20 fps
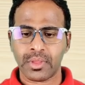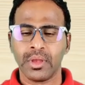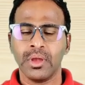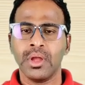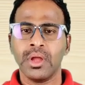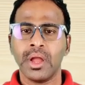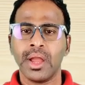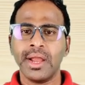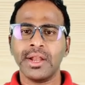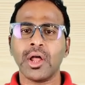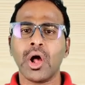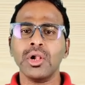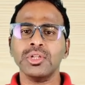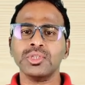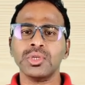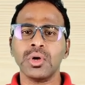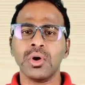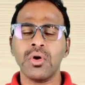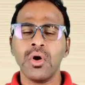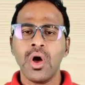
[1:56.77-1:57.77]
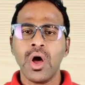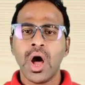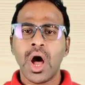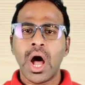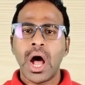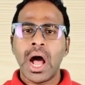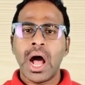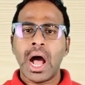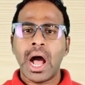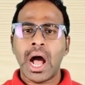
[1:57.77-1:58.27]
And also
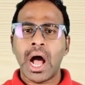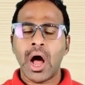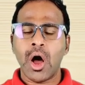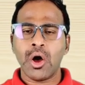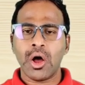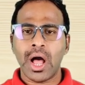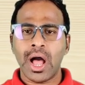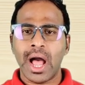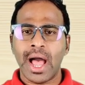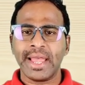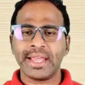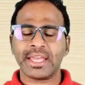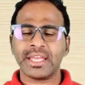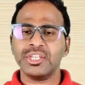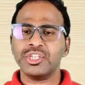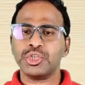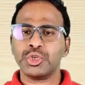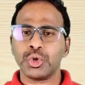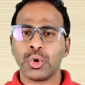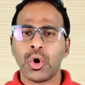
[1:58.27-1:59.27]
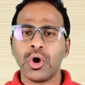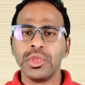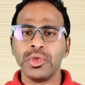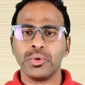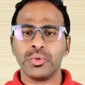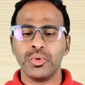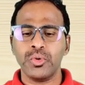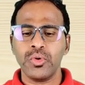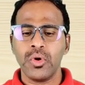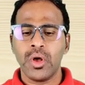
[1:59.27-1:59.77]
how I can show
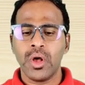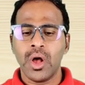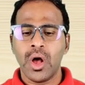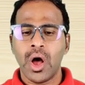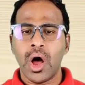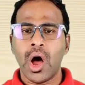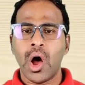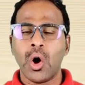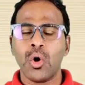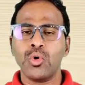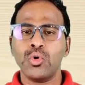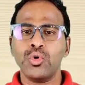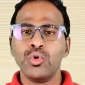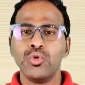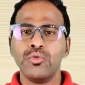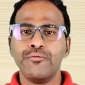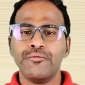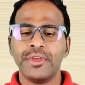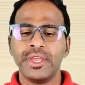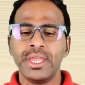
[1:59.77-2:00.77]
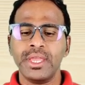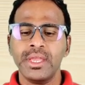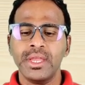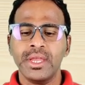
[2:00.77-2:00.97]
you how do we